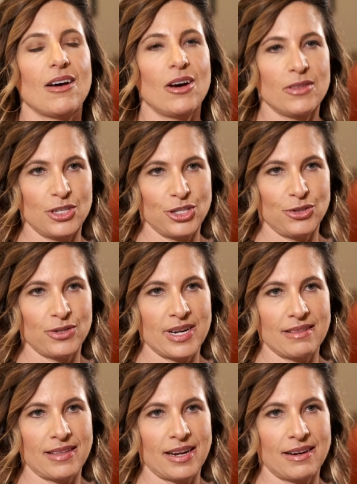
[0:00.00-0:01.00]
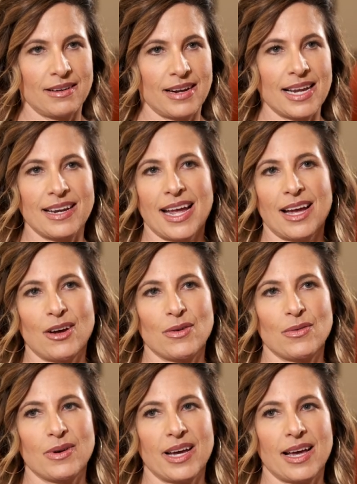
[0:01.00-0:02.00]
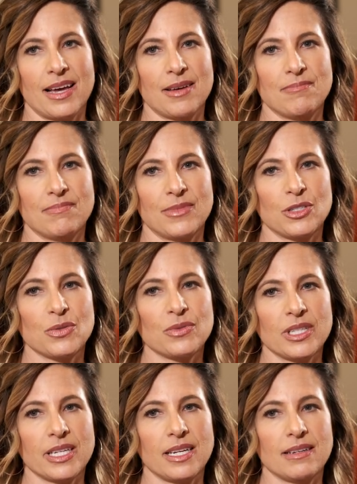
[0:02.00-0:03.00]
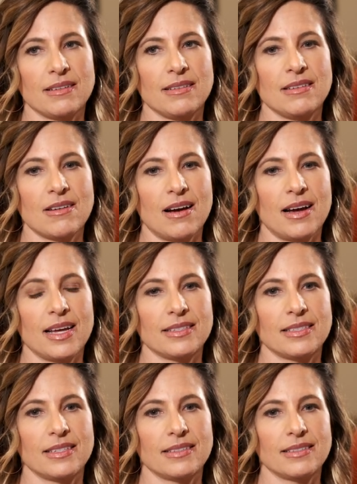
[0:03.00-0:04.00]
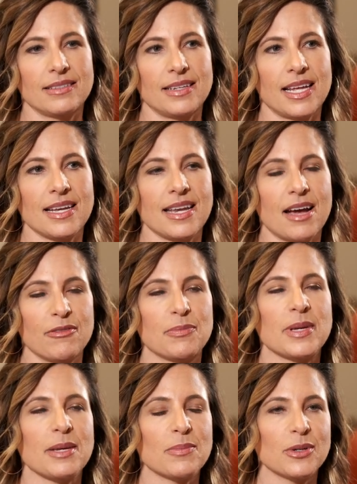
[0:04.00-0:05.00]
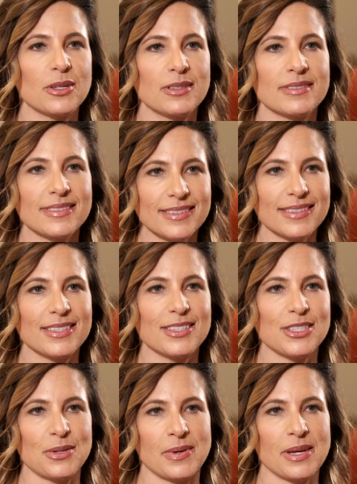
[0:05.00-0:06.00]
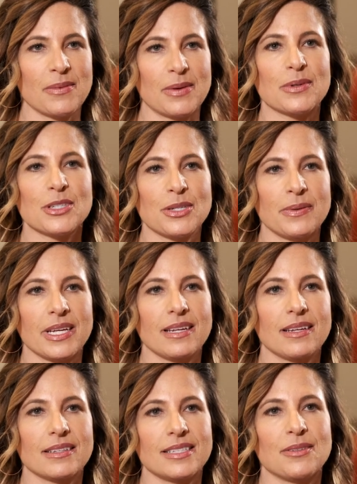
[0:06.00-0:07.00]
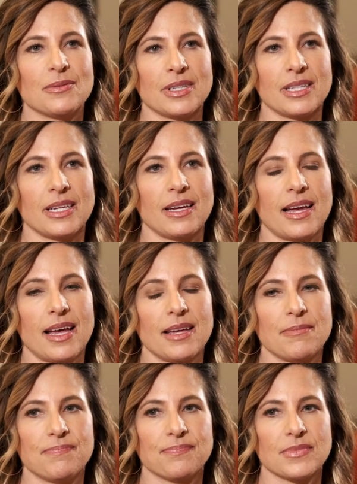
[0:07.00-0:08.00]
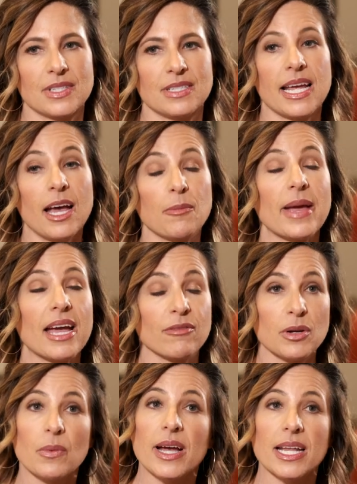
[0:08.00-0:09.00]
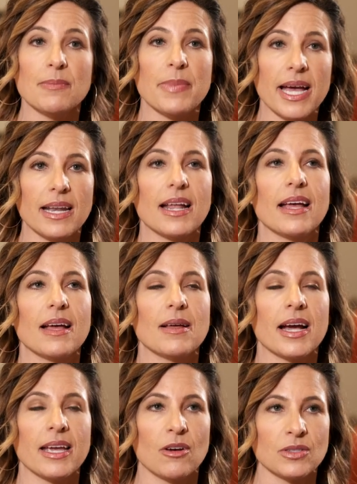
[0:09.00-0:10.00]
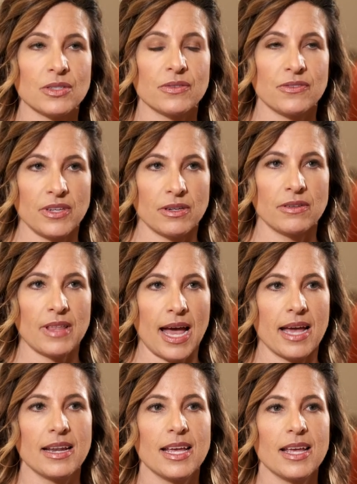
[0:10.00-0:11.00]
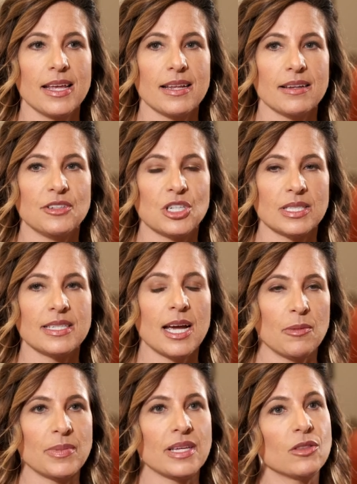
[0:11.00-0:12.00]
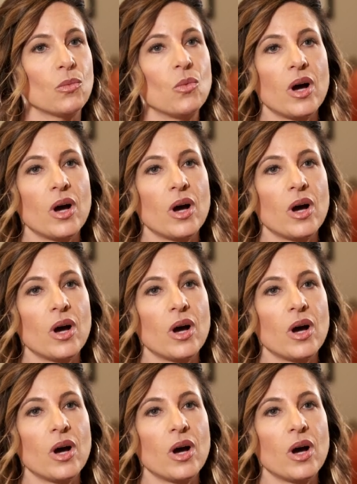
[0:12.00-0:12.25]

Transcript: all the children out there and how there's really not enough people doing what we're doing to really to help everyone. But I also feel that just helping the